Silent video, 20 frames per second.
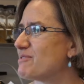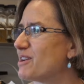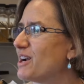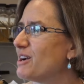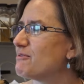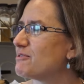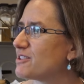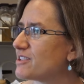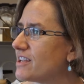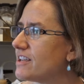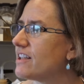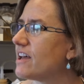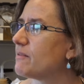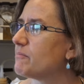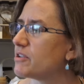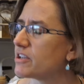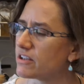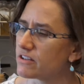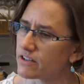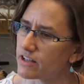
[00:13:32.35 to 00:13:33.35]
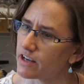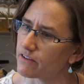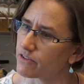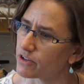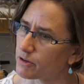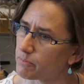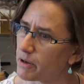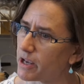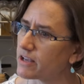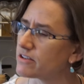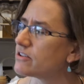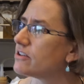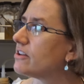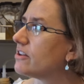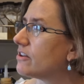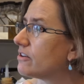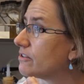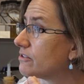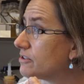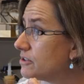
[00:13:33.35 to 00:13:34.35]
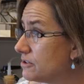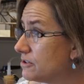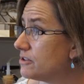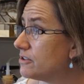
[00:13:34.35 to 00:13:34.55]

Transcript: But I would say that because they have the capacity to